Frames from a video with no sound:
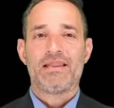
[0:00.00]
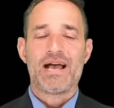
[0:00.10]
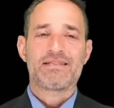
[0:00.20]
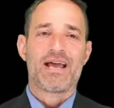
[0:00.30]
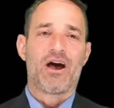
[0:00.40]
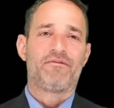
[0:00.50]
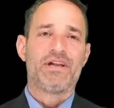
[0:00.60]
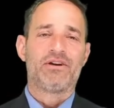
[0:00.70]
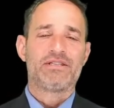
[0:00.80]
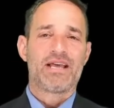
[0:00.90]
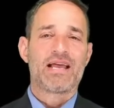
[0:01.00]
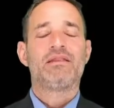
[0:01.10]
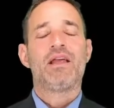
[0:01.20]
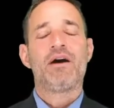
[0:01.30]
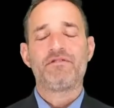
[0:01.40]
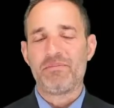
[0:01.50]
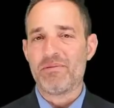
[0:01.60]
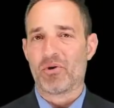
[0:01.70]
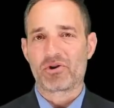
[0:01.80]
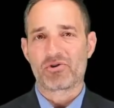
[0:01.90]
And last I often hear is that I'd love
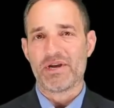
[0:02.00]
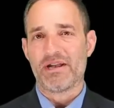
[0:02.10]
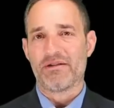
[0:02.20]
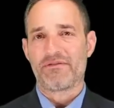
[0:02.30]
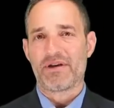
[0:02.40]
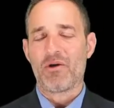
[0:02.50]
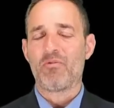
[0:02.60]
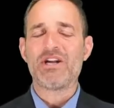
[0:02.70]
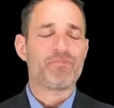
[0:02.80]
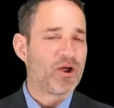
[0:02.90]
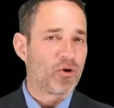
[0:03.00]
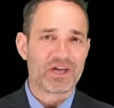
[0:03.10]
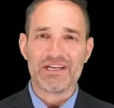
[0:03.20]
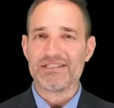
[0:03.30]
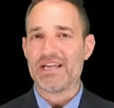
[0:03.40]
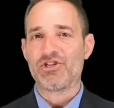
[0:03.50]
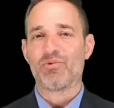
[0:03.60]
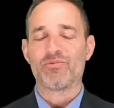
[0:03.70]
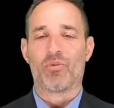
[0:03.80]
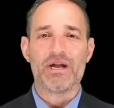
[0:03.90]
to be more creative. I wish my
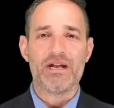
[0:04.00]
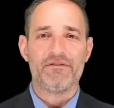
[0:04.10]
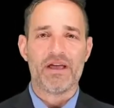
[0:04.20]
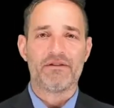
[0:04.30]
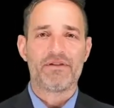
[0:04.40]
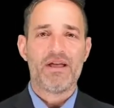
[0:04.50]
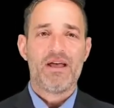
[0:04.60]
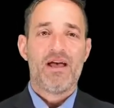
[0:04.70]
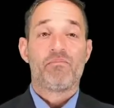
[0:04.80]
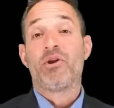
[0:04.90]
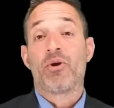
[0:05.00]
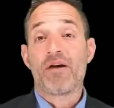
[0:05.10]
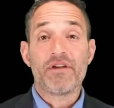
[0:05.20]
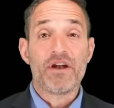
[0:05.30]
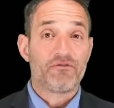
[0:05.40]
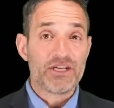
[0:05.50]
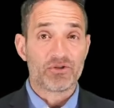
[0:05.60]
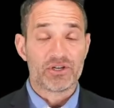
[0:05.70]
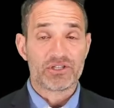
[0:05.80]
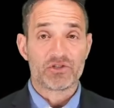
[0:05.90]
organization was more innovative, but we don't have enough
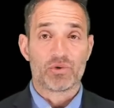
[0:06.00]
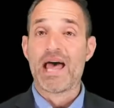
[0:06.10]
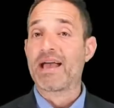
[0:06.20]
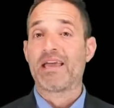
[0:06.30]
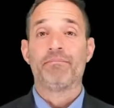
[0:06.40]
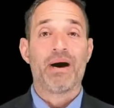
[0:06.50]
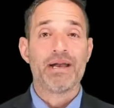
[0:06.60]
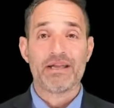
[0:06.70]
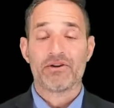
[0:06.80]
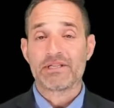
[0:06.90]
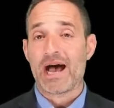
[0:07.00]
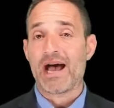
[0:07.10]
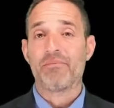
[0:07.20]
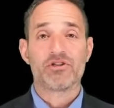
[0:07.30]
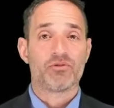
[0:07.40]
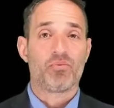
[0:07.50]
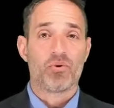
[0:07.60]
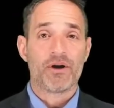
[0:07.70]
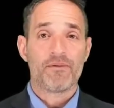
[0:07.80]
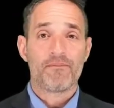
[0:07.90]
resources. We're lacking money or time or
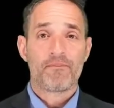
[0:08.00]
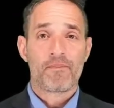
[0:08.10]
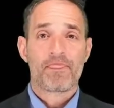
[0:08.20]
support.